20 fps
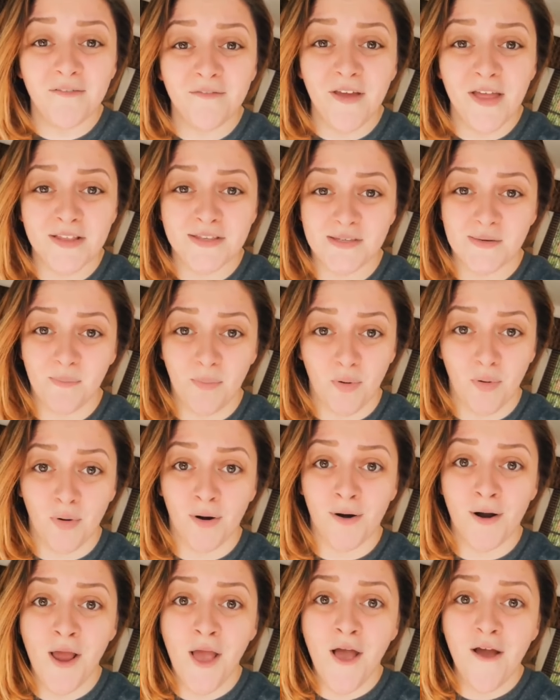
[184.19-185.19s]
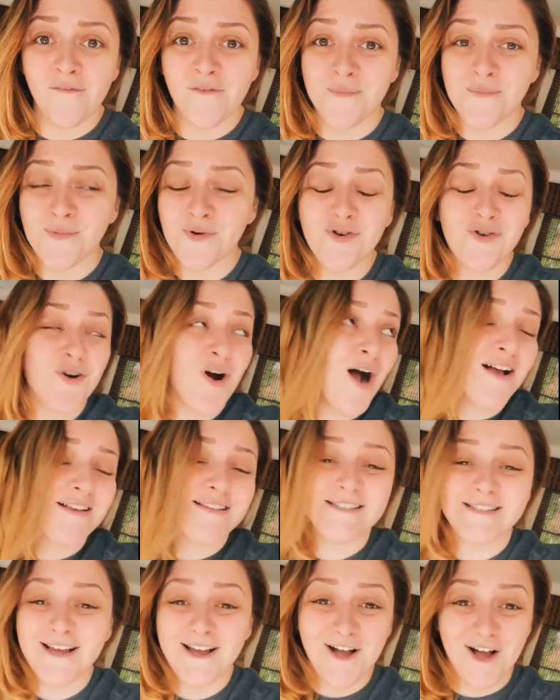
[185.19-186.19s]
and support from across
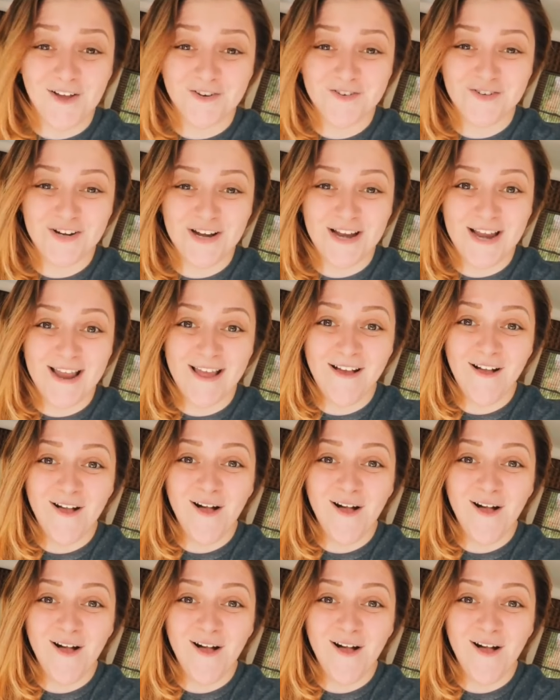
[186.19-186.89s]
the country.